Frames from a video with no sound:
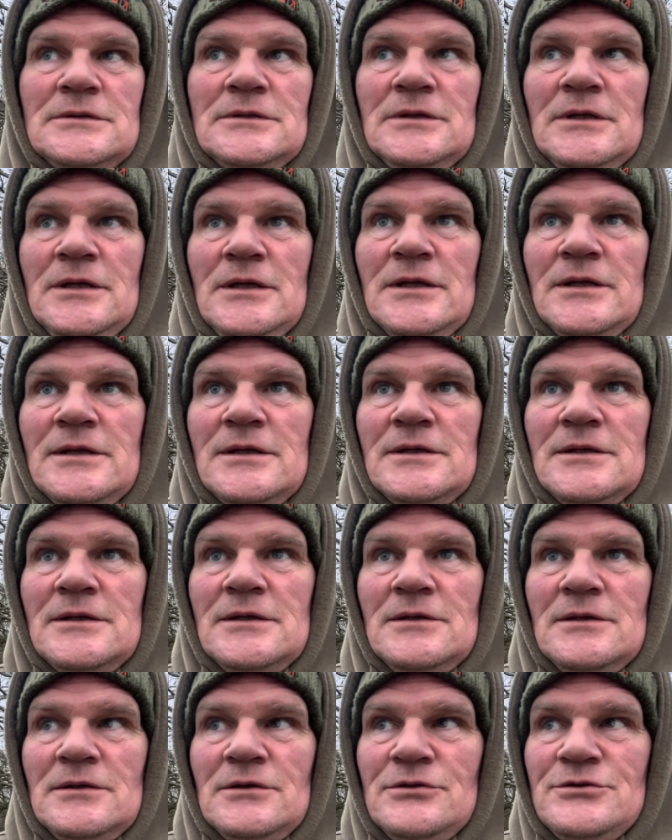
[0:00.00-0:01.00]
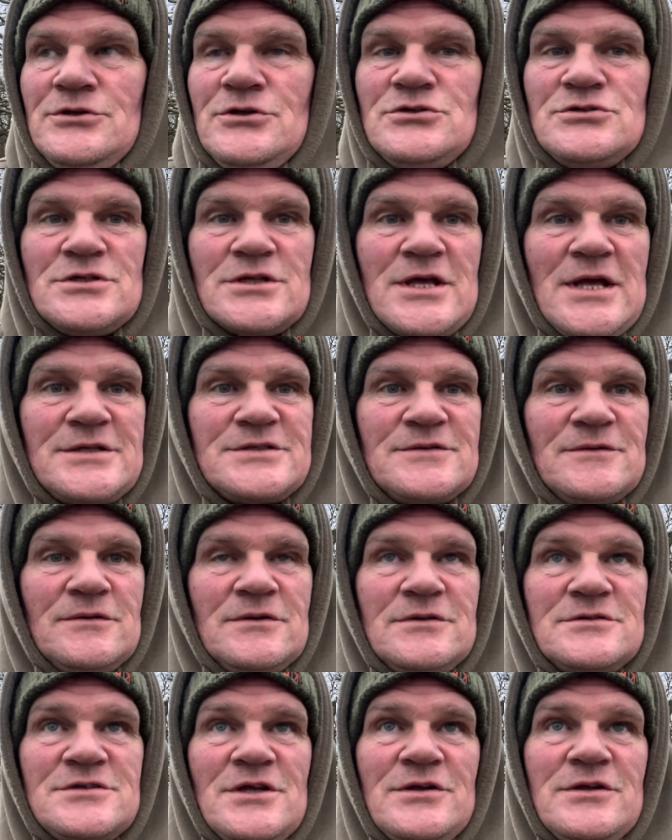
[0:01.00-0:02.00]
Yeah, I usually catch it.
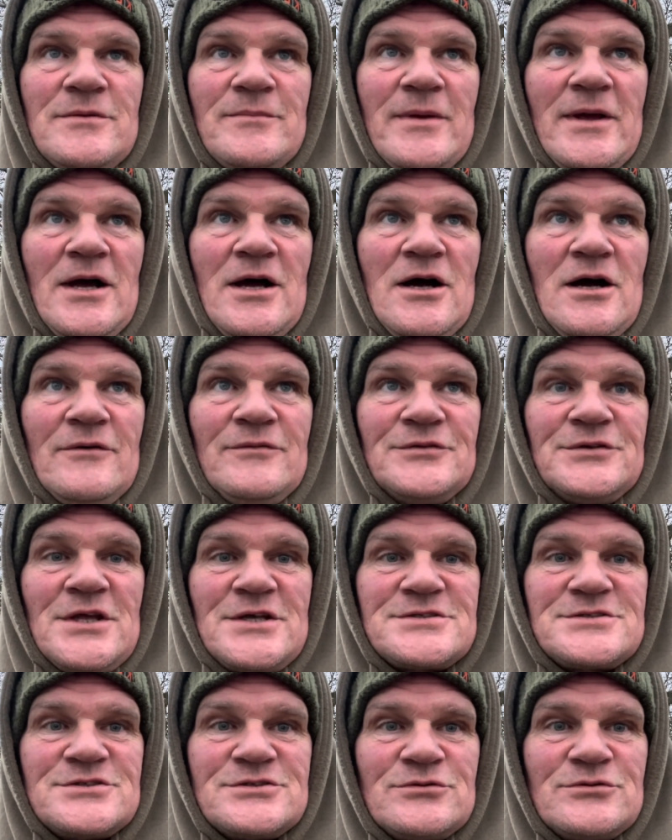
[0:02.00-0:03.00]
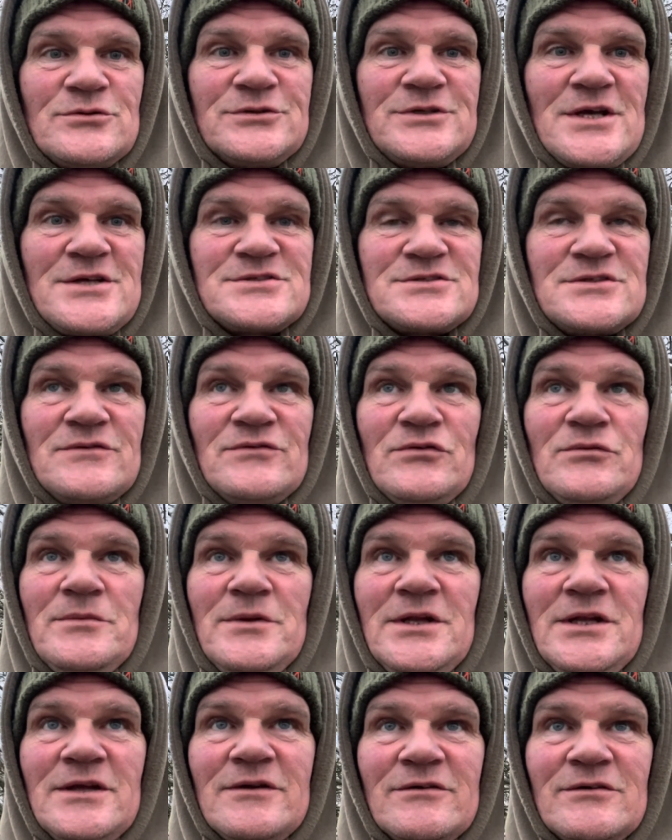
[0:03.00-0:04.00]
There's only about half a dozen to a dozen of them
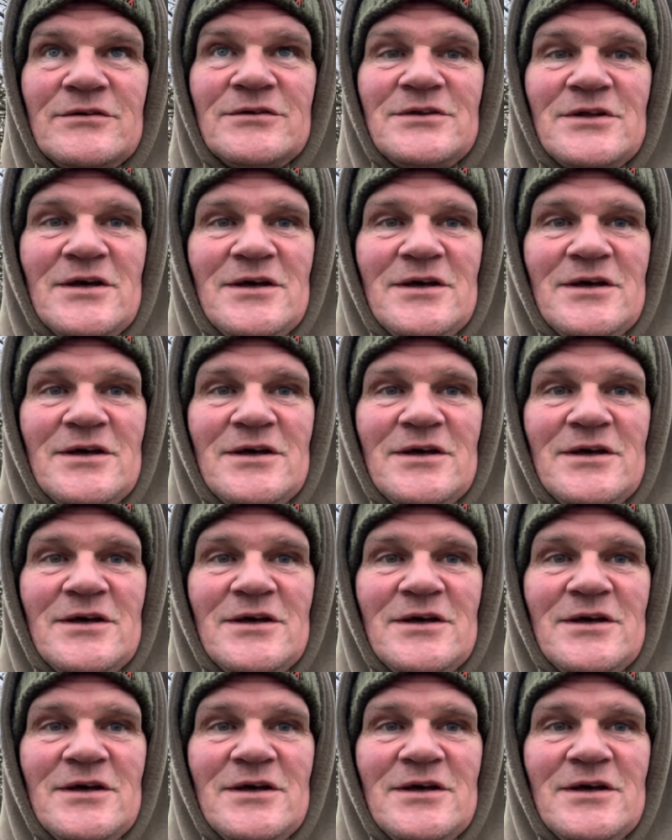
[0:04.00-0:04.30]
in here, and